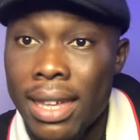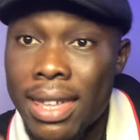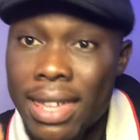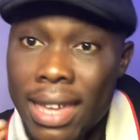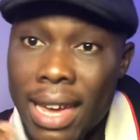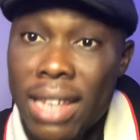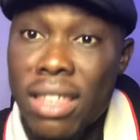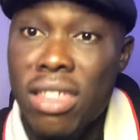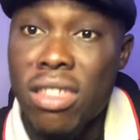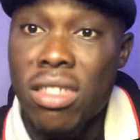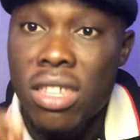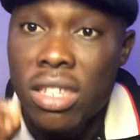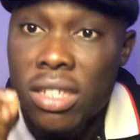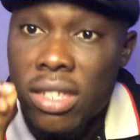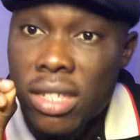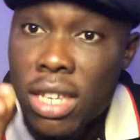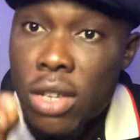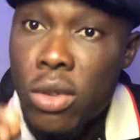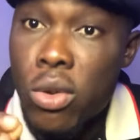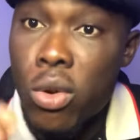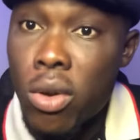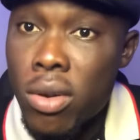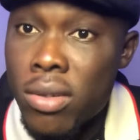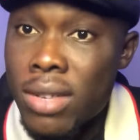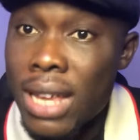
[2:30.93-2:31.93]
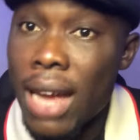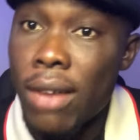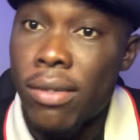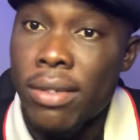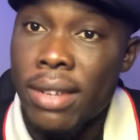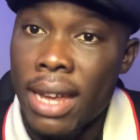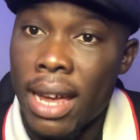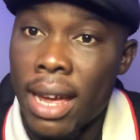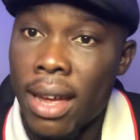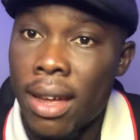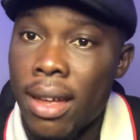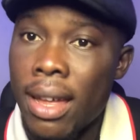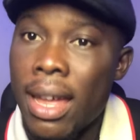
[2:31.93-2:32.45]
Yet she still goes out
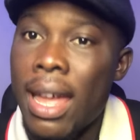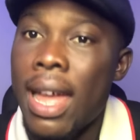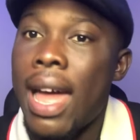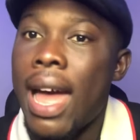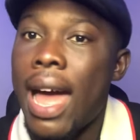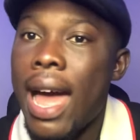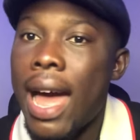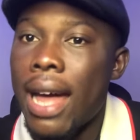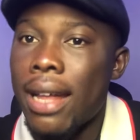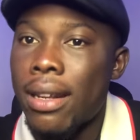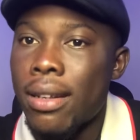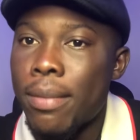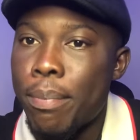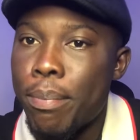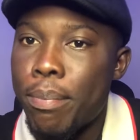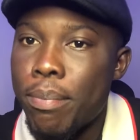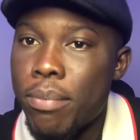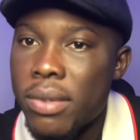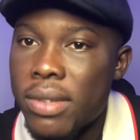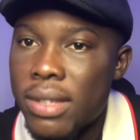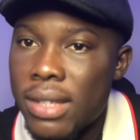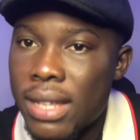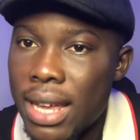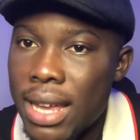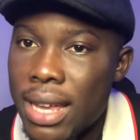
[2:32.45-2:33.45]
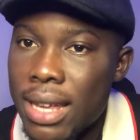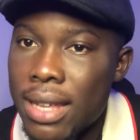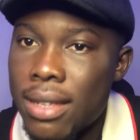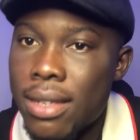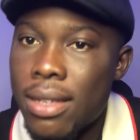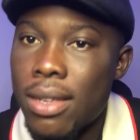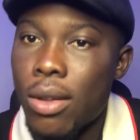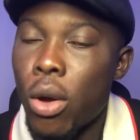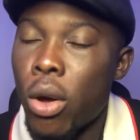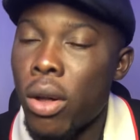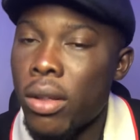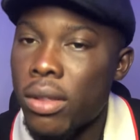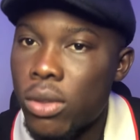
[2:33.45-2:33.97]
there and
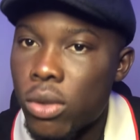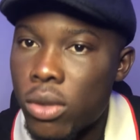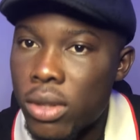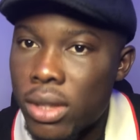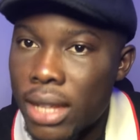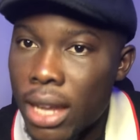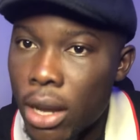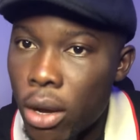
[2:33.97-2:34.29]
says or